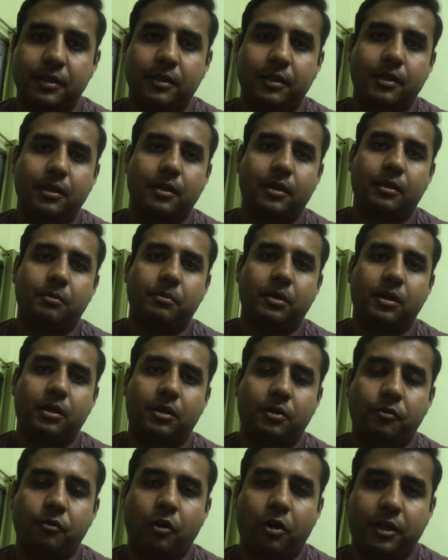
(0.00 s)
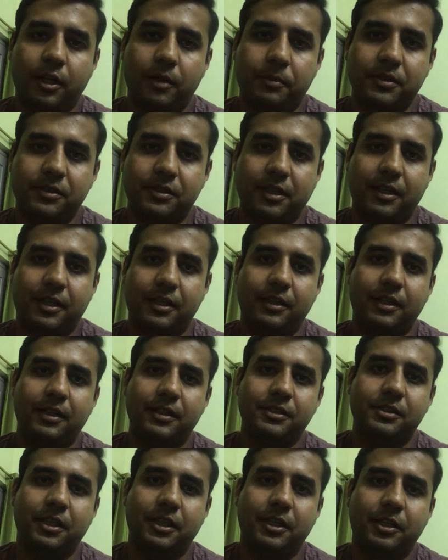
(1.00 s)
But what happens currently is
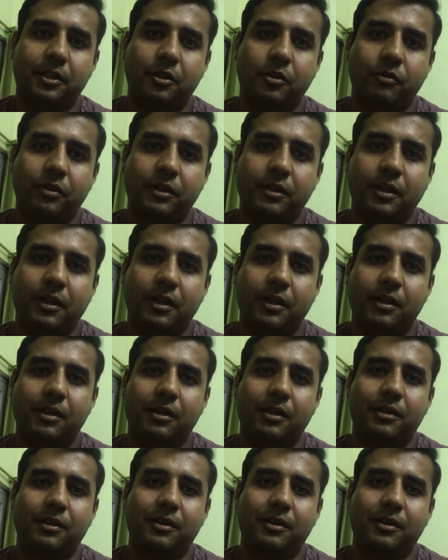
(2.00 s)
that with the